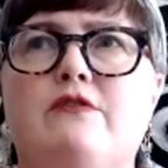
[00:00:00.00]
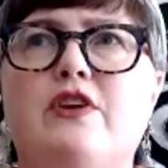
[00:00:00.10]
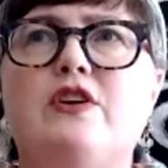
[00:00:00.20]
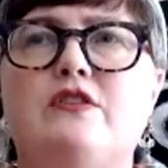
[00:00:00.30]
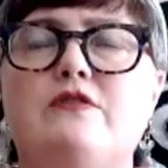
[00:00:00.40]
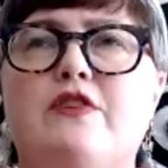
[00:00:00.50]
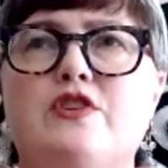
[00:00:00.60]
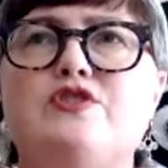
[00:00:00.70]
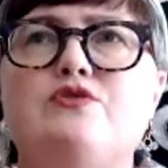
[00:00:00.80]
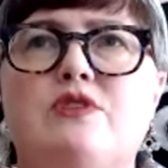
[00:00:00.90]
very, very
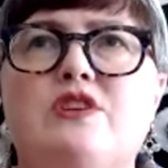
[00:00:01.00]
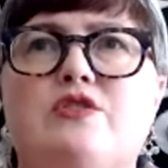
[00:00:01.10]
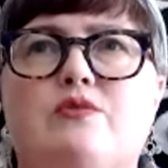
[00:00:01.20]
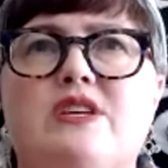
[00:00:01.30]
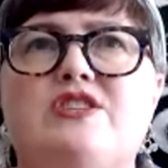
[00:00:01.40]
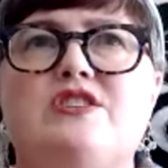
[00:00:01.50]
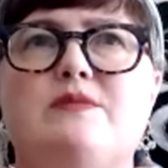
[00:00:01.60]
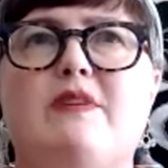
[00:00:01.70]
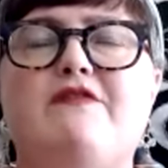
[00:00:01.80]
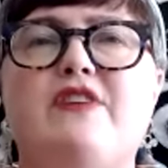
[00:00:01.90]
soon into the
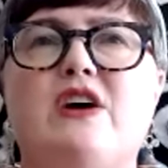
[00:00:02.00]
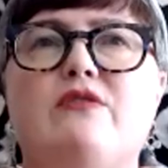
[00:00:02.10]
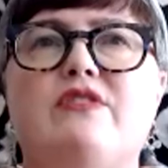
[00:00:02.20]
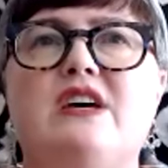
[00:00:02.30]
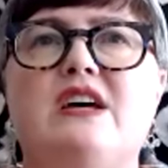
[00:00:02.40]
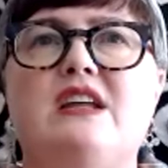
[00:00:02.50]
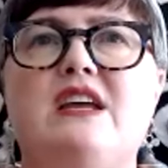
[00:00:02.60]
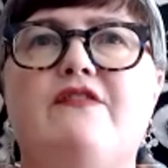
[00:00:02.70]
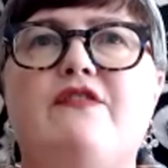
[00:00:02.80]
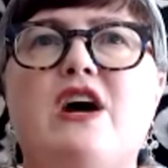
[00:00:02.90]
relationship, I found that
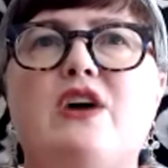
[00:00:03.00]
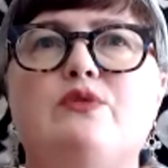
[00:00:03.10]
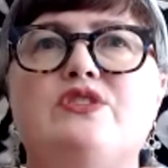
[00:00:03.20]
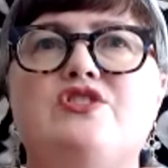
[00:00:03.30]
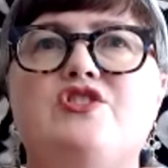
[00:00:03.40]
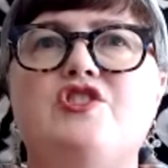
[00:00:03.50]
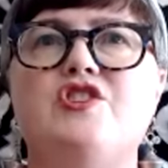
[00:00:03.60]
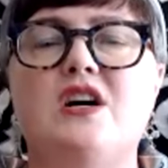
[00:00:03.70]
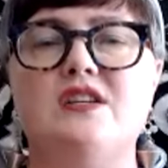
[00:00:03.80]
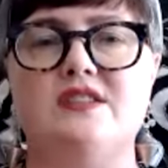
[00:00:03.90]
if I was
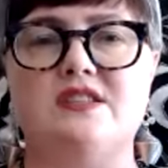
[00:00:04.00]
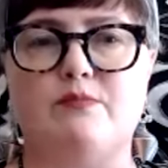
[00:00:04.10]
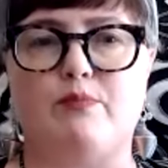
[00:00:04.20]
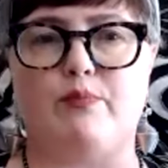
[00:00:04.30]
just